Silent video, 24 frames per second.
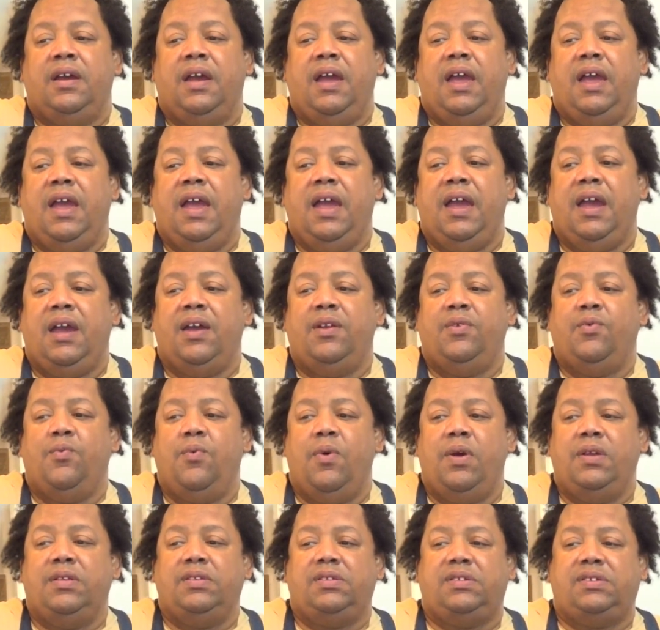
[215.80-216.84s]
And
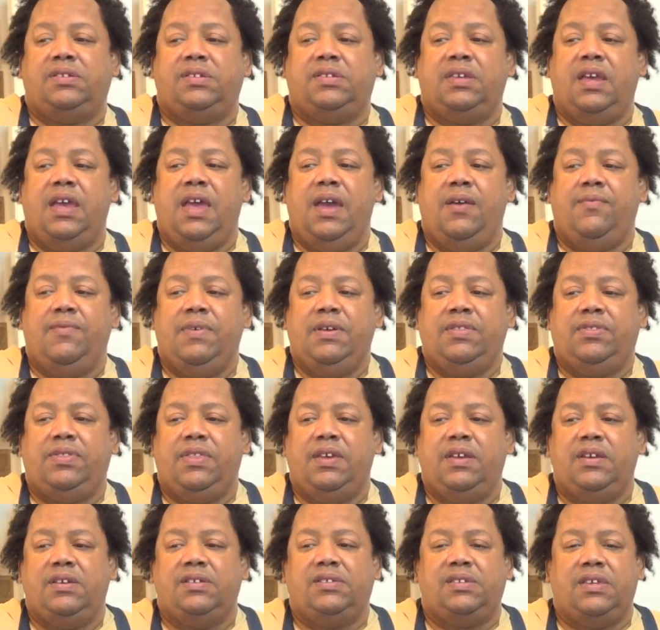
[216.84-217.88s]
once
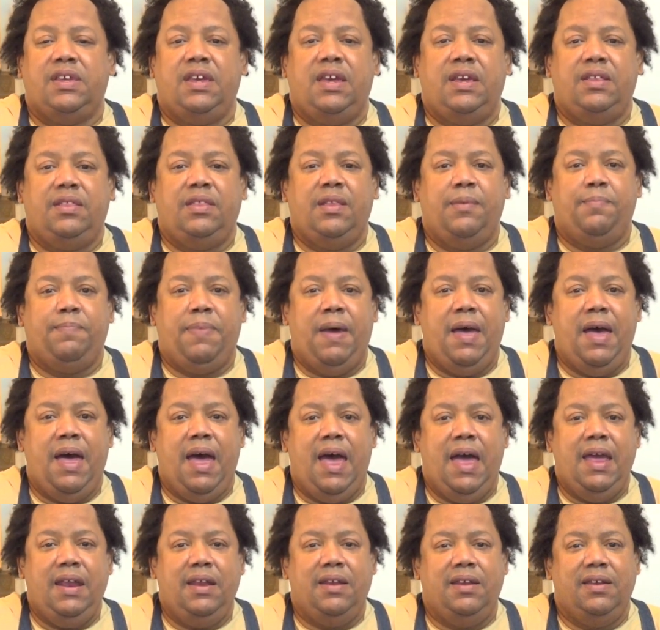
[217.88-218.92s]
everything's in the
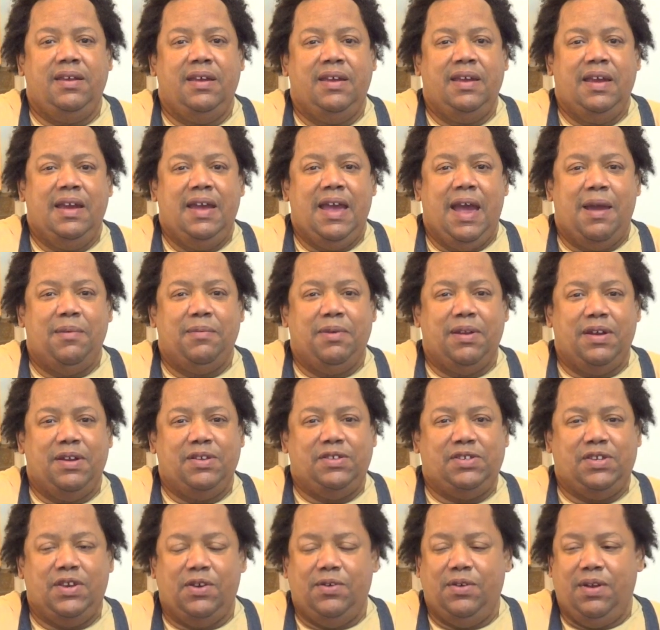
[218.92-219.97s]
pot, I'm going to
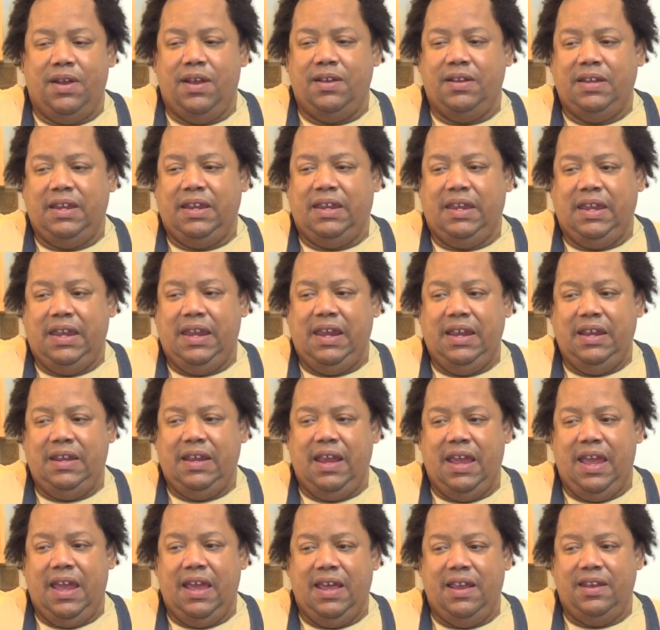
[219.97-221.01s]
turn on the heat
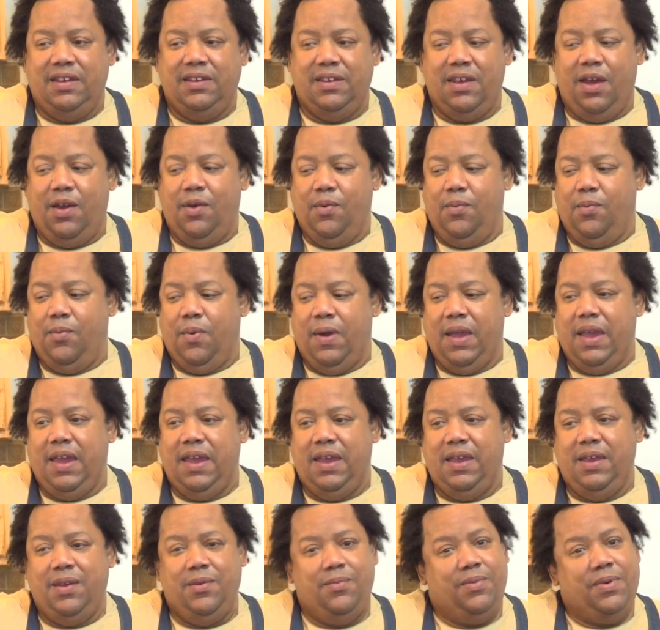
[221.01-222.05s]
and
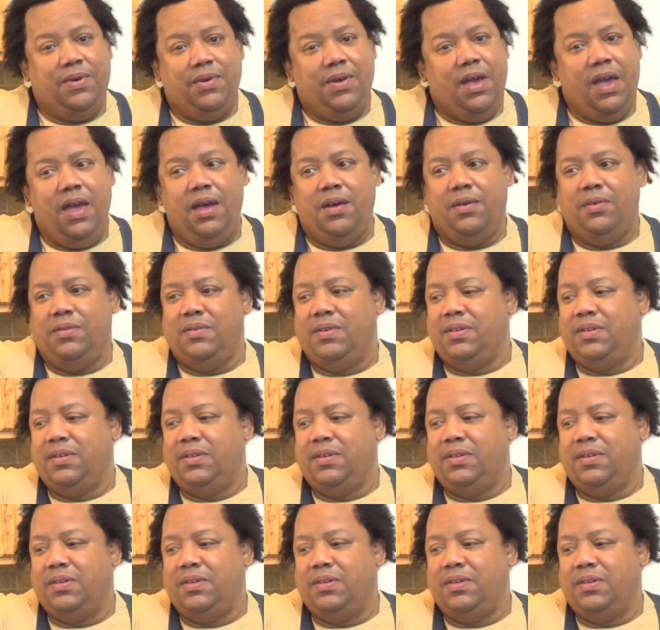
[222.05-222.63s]
away we'll go.